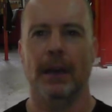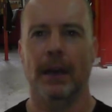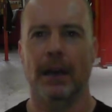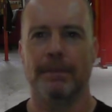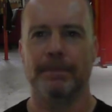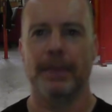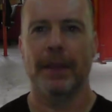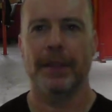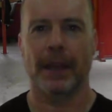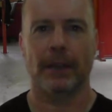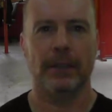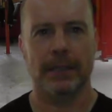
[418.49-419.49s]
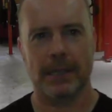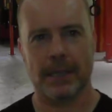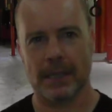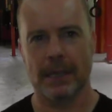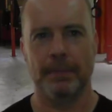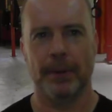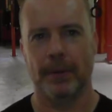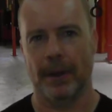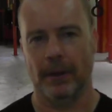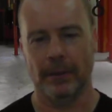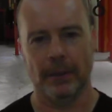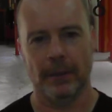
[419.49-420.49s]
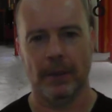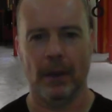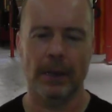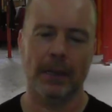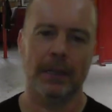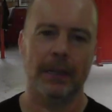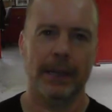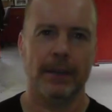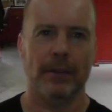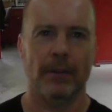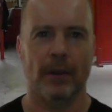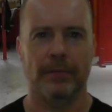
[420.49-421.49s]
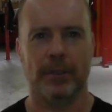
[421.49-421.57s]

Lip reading: that could slip around on a layer of